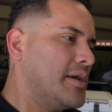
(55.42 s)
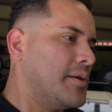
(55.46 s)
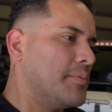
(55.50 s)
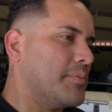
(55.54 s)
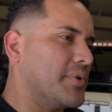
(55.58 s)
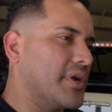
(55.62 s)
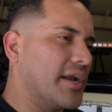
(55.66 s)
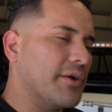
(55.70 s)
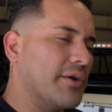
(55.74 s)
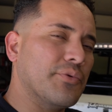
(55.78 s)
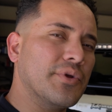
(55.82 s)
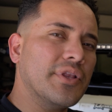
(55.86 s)

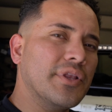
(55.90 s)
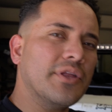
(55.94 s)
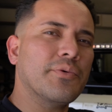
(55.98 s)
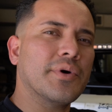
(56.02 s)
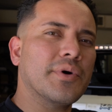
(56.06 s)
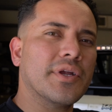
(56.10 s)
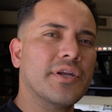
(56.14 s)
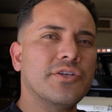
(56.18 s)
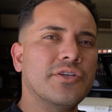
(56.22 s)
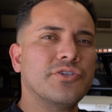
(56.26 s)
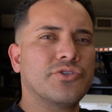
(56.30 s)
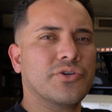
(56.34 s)
But I really
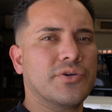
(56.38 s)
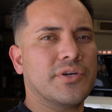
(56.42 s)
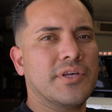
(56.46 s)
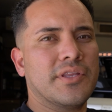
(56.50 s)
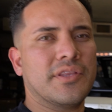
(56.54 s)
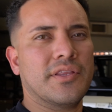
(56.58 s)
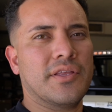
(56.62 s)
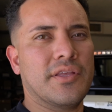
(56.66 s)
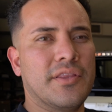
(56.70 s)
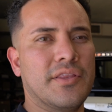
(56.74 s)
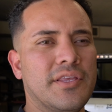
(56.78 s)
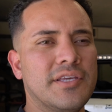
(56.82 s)
want to enjoy
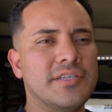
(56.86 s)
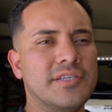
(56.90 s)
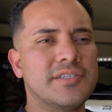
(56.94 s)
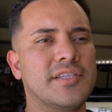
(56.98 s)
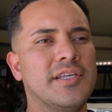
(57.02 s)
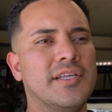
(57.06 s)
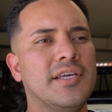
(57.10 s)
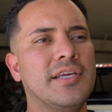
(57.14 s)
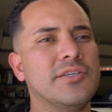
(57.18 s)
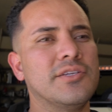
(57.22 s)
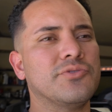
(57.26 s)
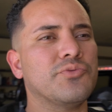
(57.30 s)
these
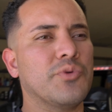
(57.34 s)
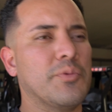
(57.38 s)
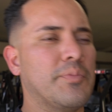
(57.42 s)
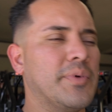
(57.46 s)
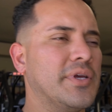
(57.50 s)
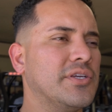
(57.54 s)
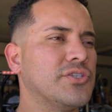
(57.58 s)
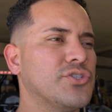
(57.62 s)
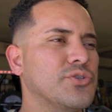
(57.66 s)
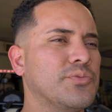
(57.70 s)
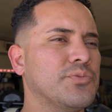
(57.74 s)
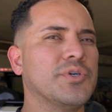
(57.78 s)
things. We
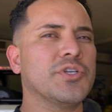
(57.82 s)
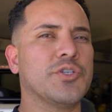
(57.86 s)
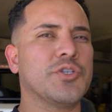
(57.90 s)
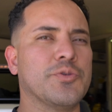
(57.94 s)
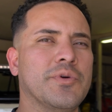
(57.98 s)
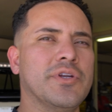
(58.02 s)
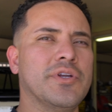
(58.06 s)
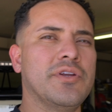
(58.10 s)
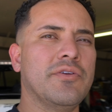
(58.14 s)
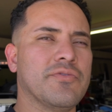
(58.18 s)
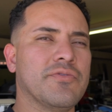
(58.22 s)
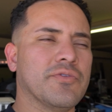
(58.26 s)
pay so much
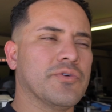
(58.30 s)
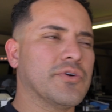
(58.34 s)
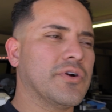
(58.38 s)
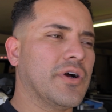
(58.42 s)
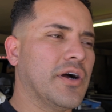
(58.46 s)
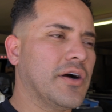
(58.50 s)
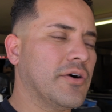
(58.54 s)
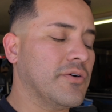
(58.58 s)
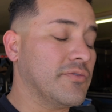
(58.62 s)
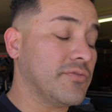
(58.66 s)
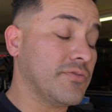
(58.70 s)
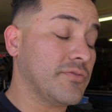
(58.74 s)
money for,
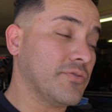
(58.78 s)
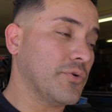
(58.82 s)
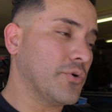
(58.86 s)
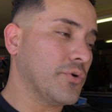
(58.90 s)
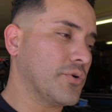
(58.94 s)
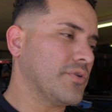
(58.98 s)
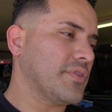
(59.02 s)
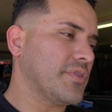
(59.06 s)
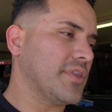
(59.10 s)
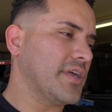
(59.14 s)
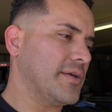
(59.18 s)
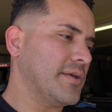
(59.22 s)
uh,
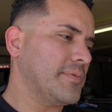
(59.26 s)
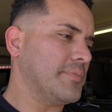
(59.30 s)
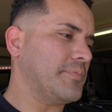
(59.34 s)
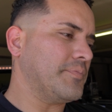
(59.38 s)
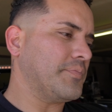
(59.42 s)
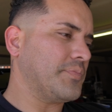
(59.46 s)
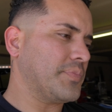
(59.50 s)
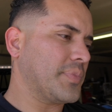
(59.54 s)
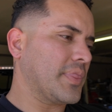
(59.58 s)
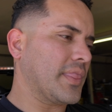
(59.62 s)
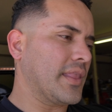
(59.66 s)
for them.